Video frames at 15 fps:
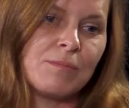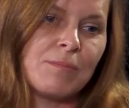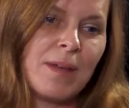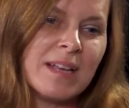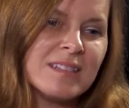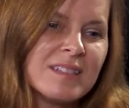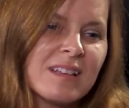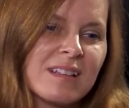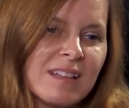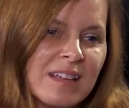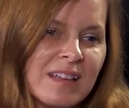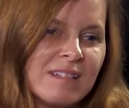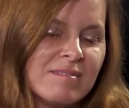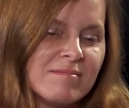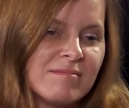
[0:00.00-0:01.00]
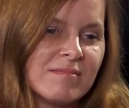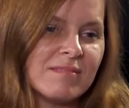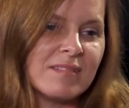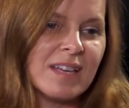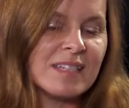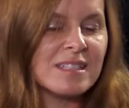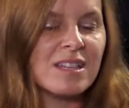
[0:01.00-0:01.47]
basically
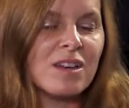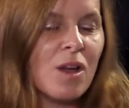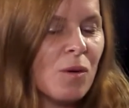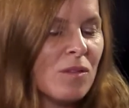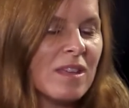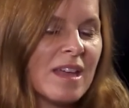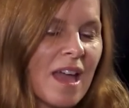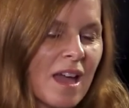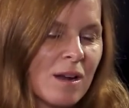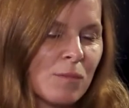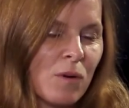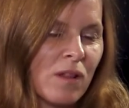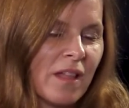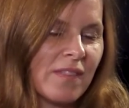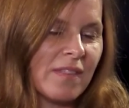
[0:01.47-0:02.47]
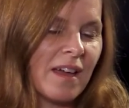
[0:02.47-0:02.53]
get to know the animal